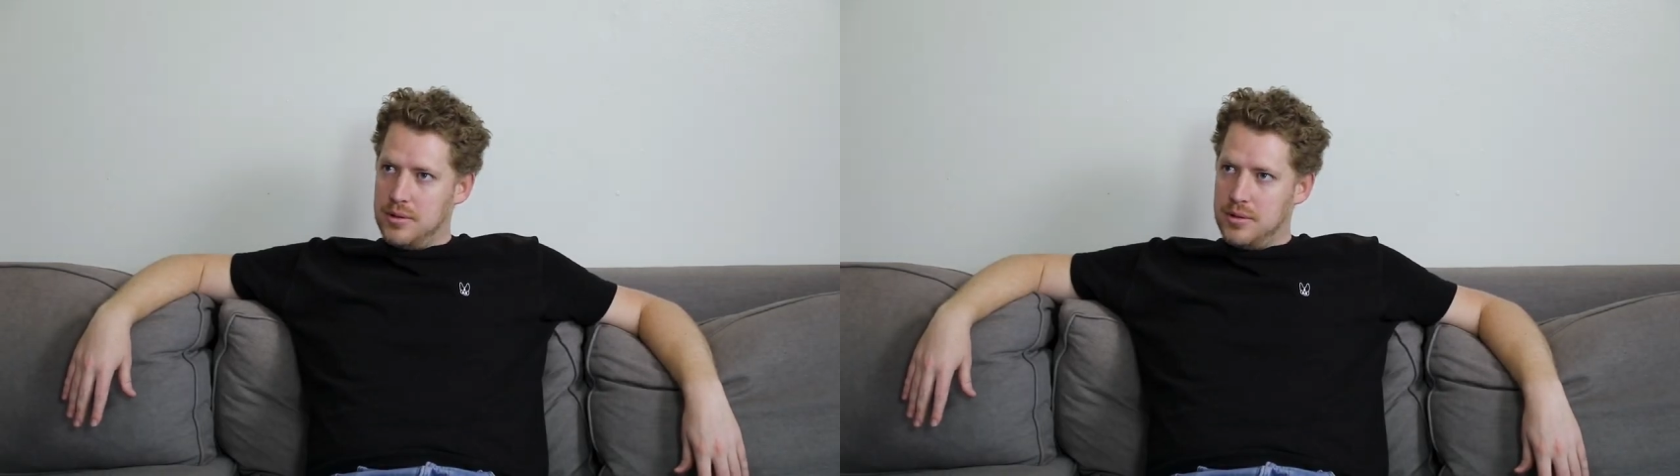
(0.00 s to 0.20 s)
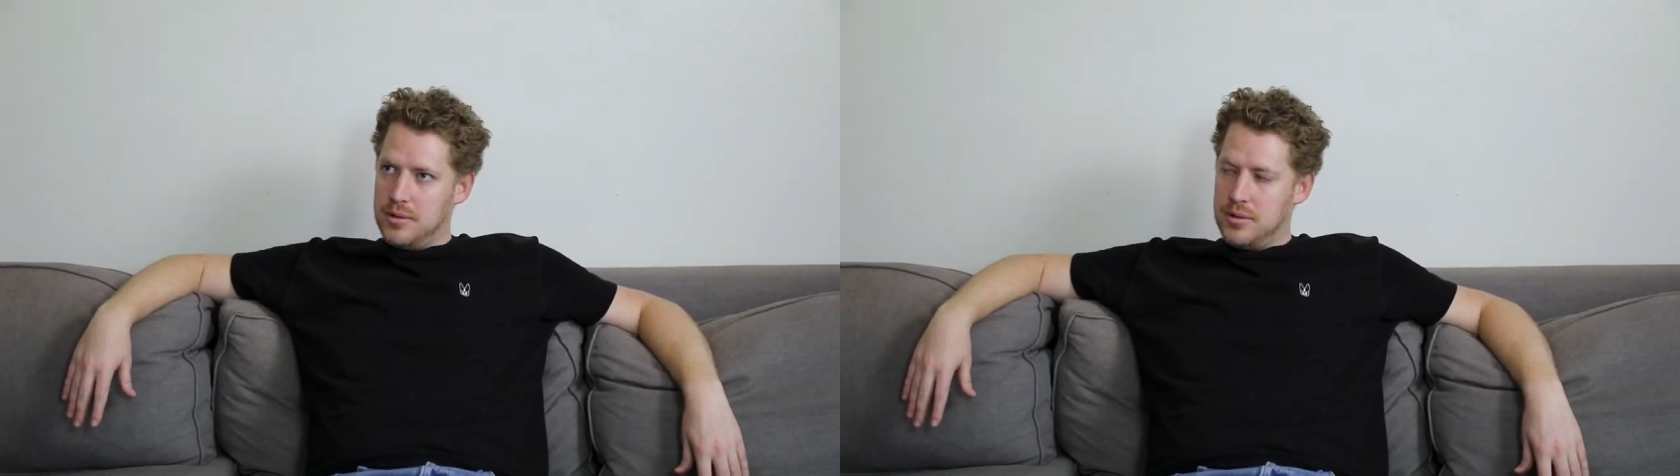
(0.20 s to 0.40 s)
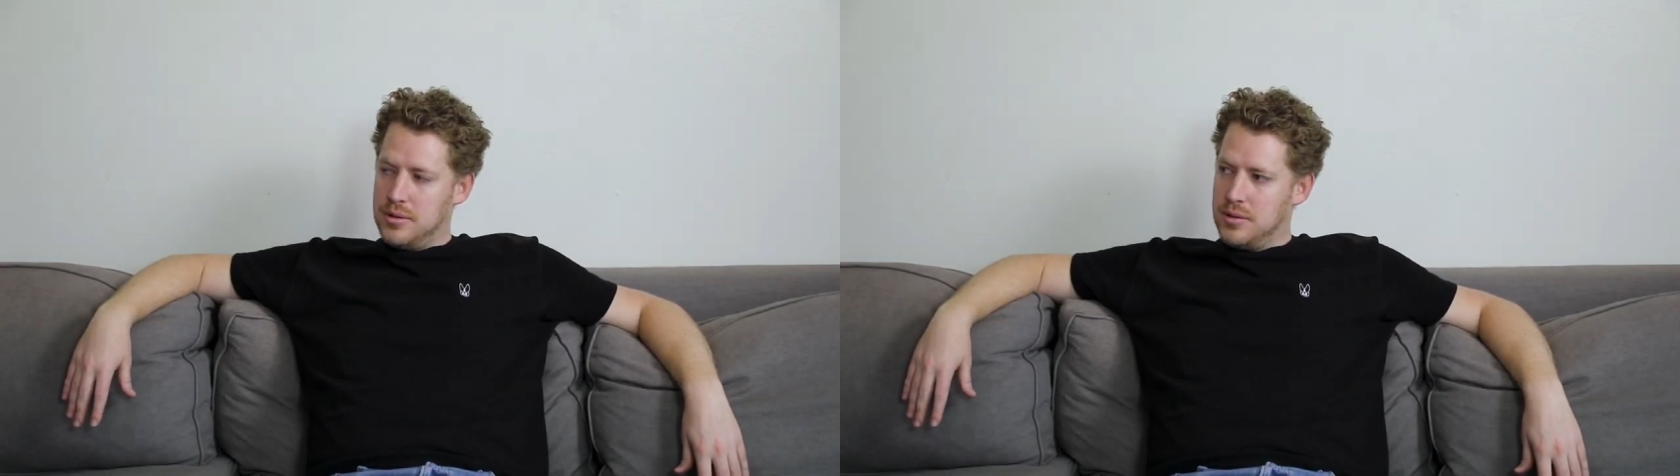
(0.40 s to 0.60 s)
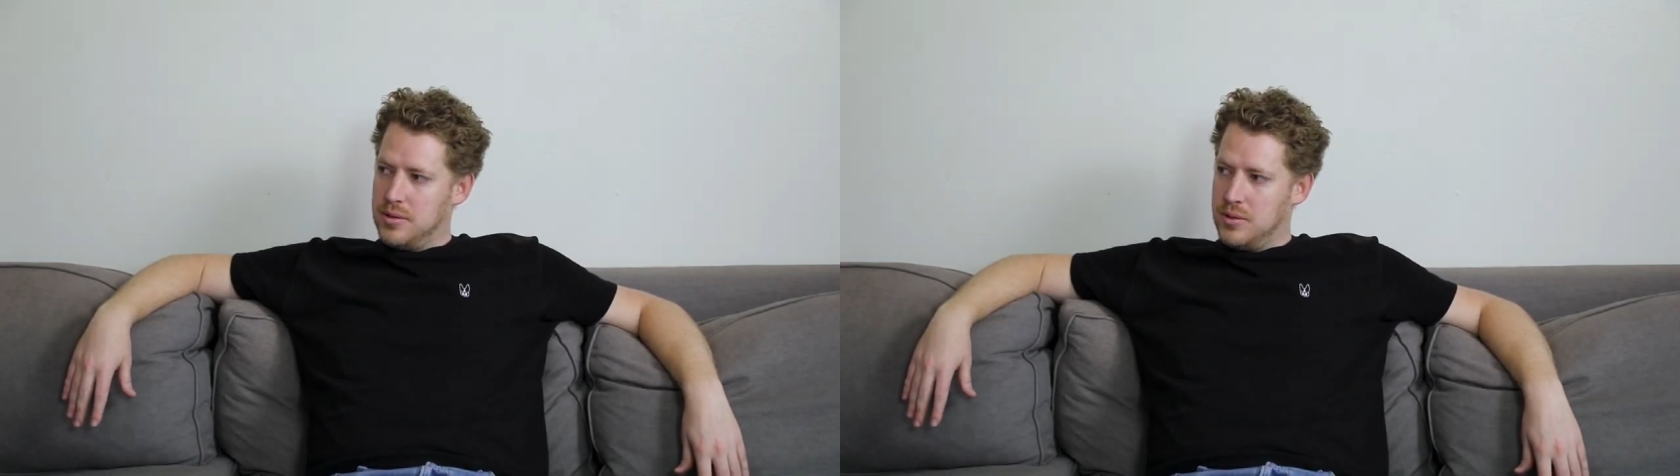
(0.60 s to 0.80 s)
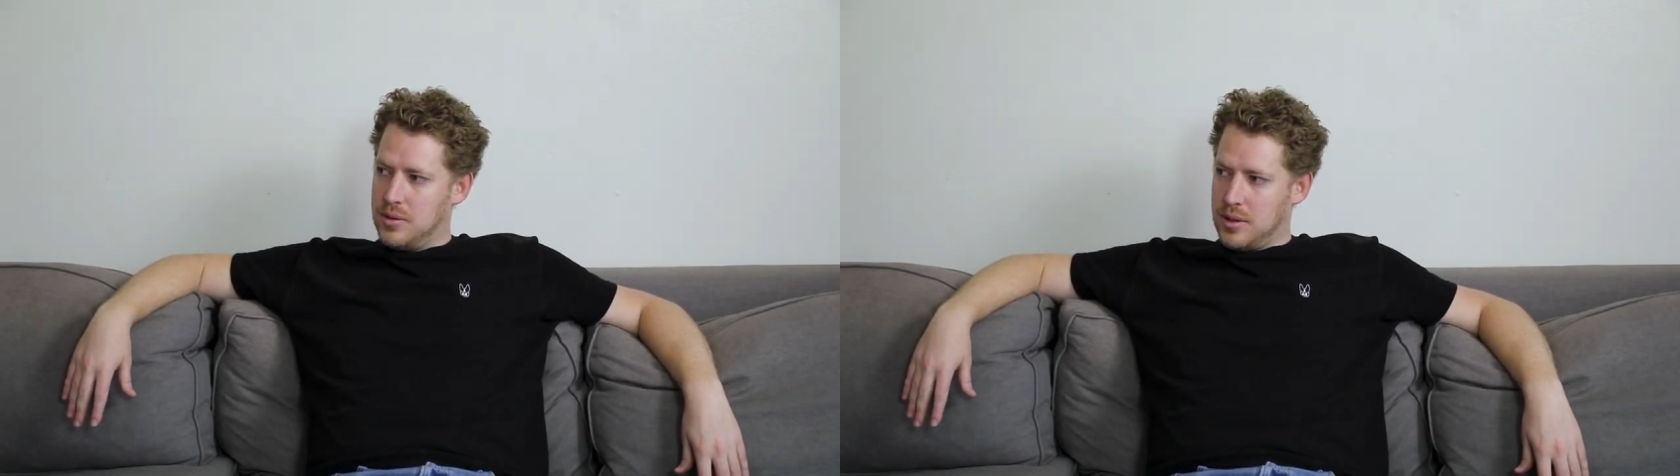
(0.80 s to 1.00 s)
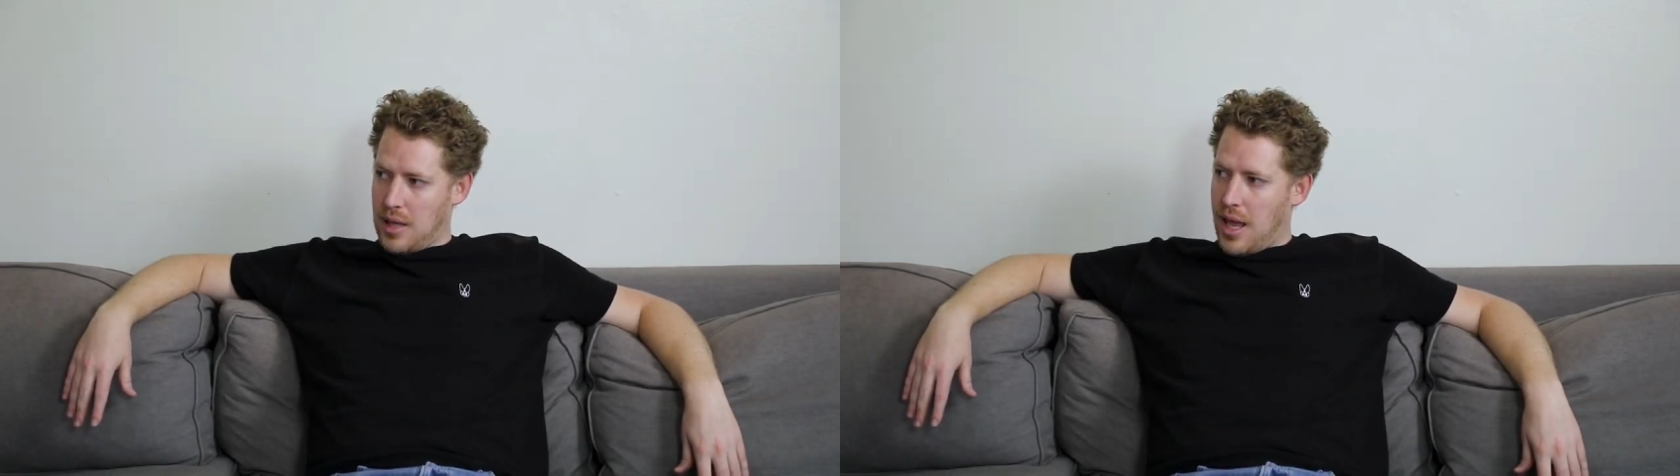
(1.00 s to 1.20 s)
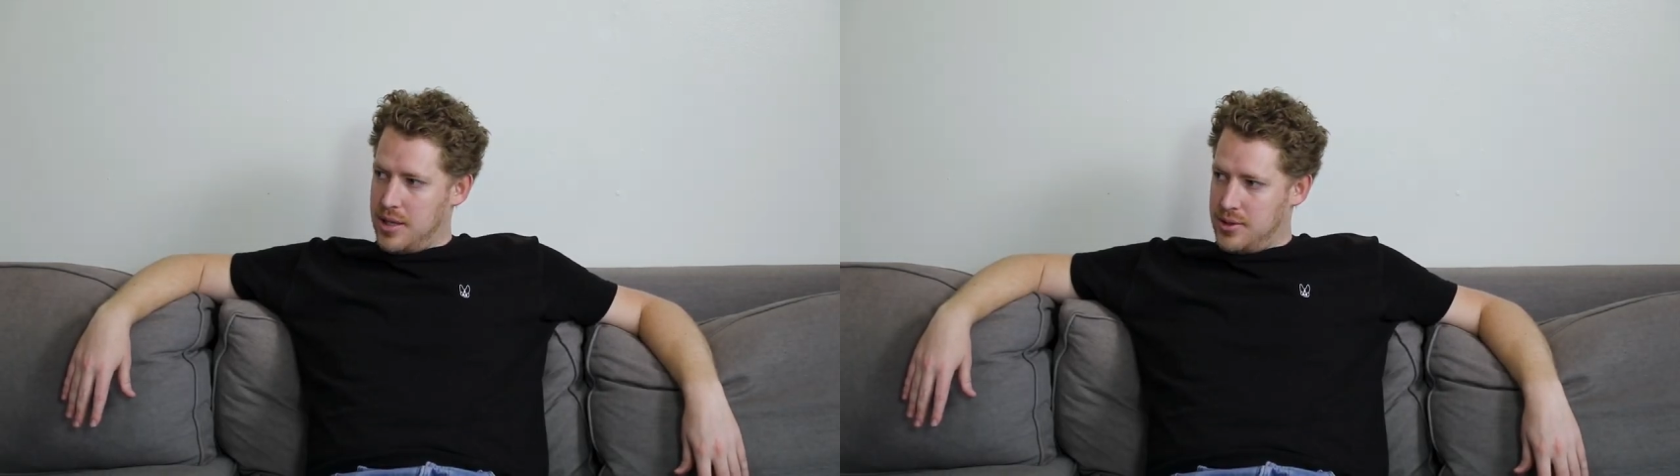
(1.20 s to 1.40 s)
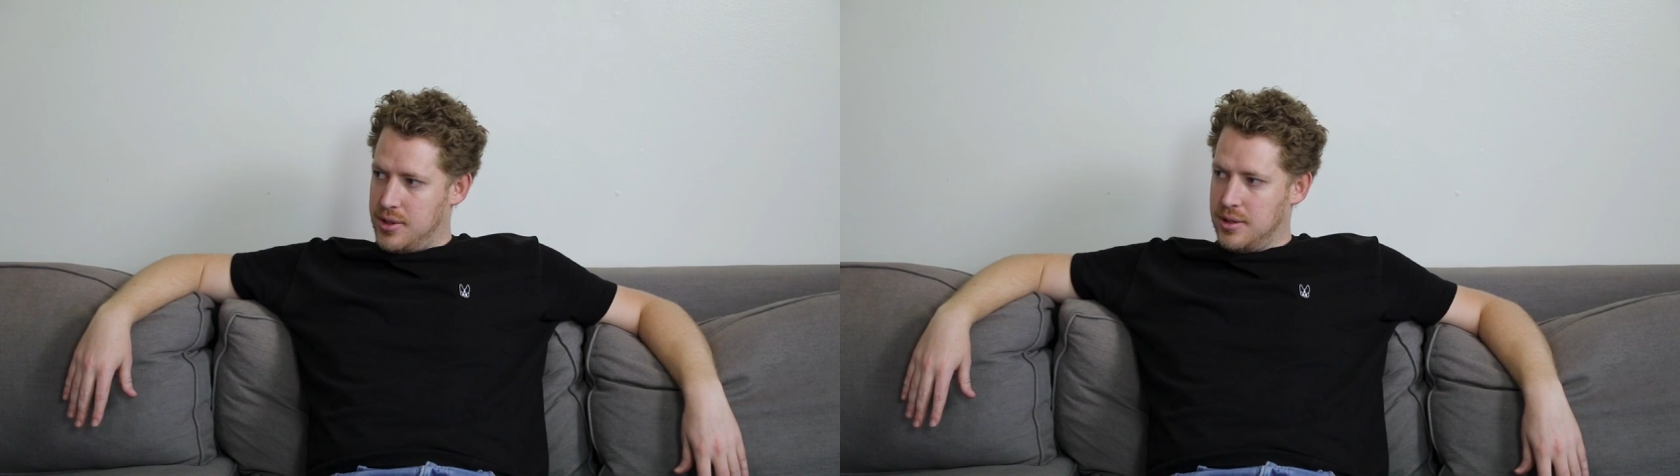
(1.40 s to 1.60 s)
mm. like
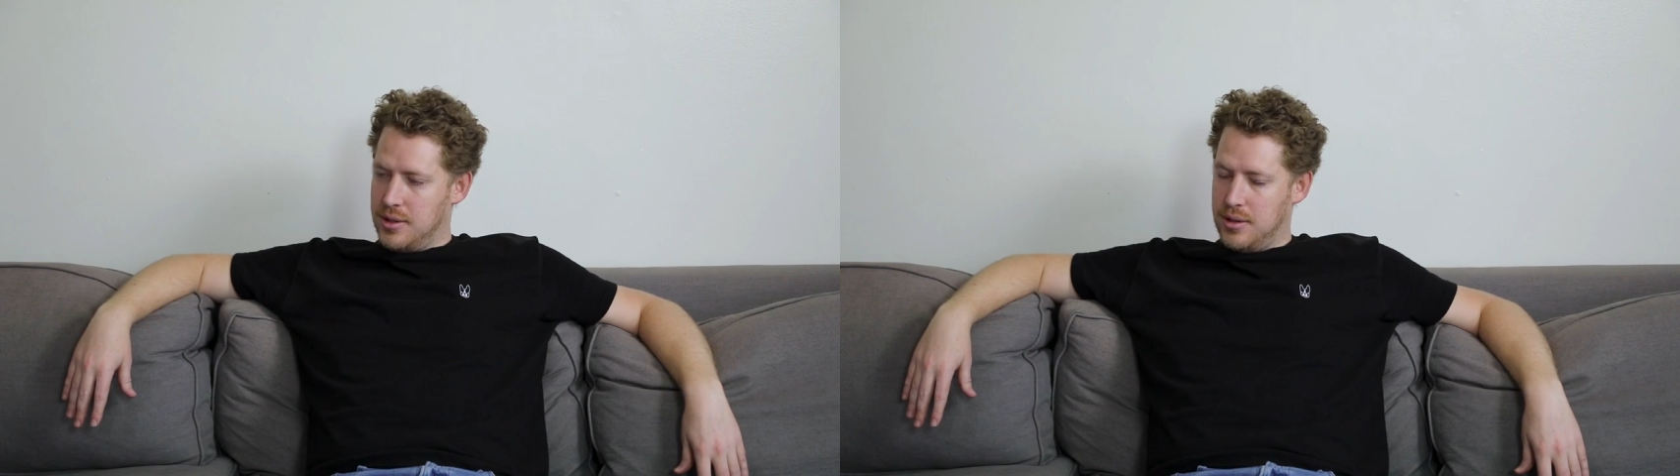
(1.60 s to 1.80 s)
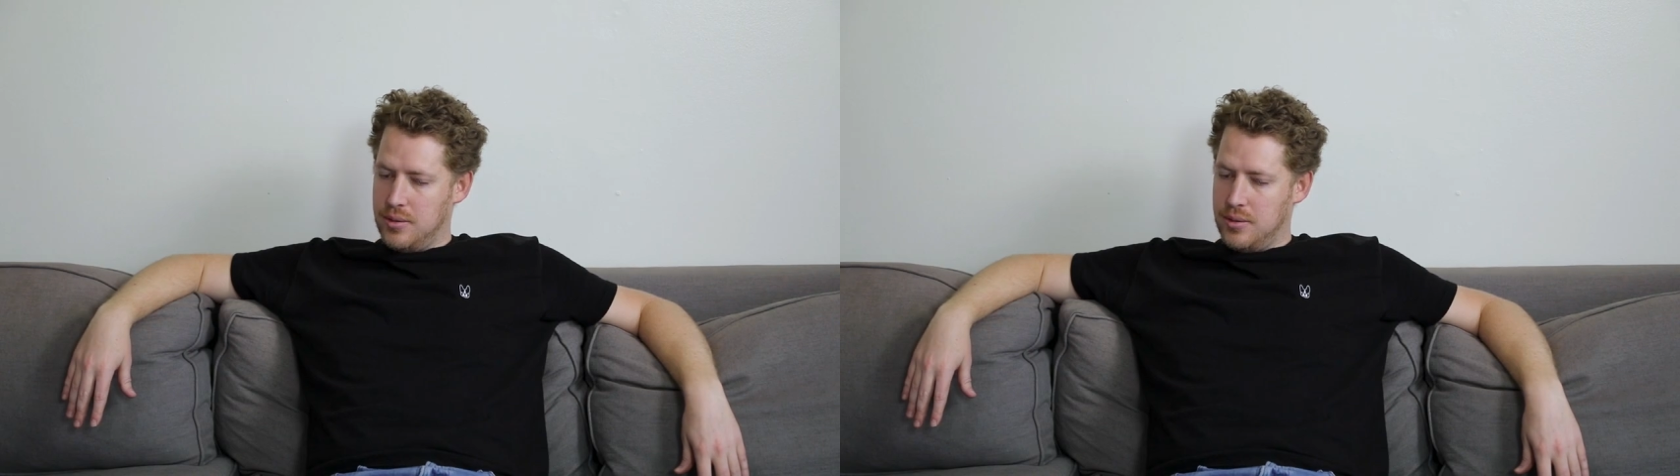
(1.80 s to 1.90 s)
aging.